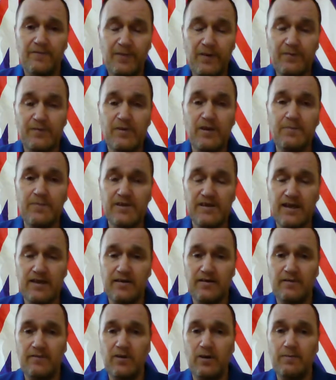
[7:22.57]

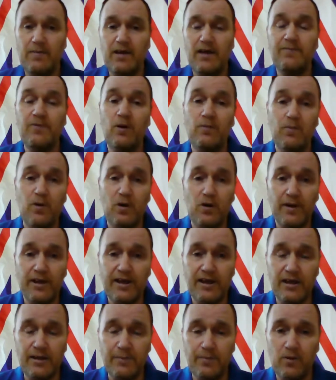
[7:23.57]
50% of them, if not more,
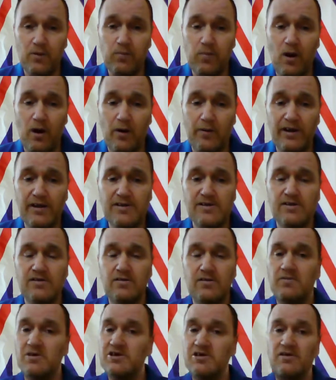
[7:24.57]
are keyboard
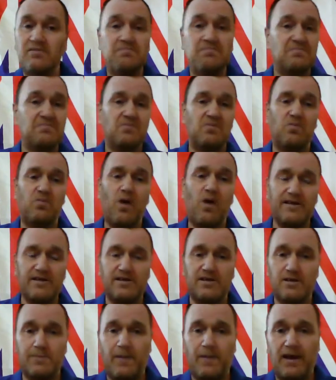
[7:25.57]
warriors, which are
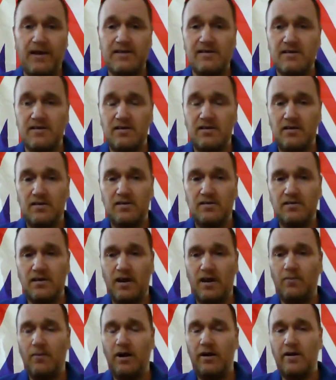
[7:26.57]
waste of space.
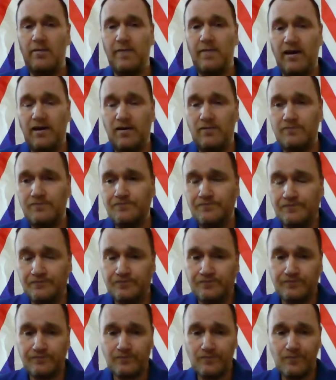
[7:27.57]
Don't worry about them.
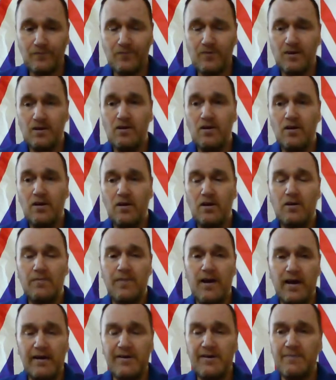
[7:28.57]

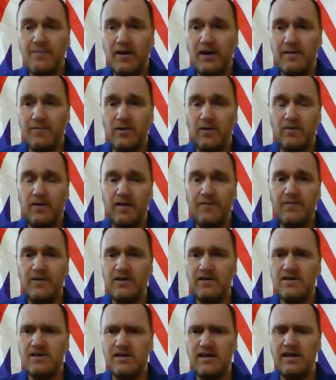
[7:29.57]
But other people, if
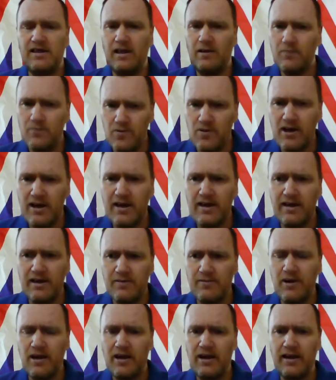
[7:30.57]
you can see, they
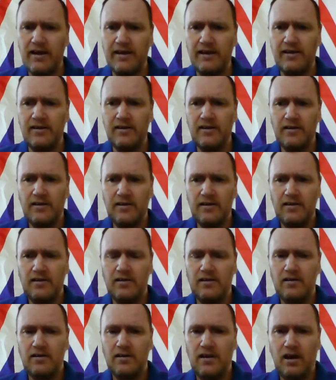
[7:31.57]
really, really
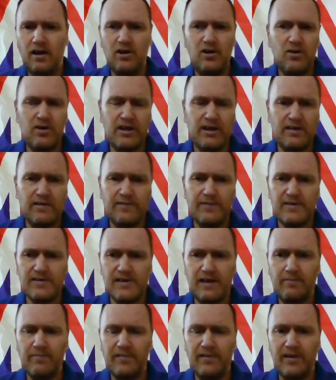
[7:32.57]
are looking for
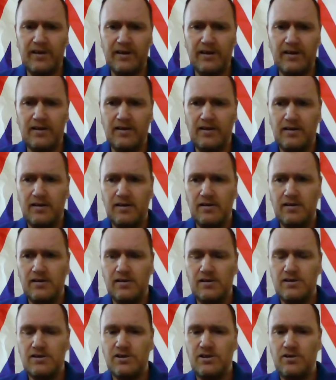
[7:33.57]
something
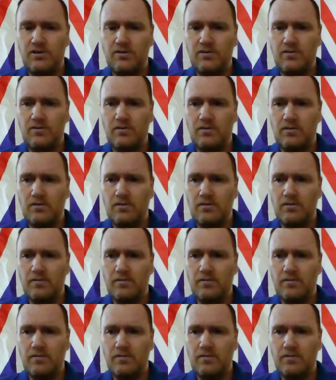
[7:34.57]
to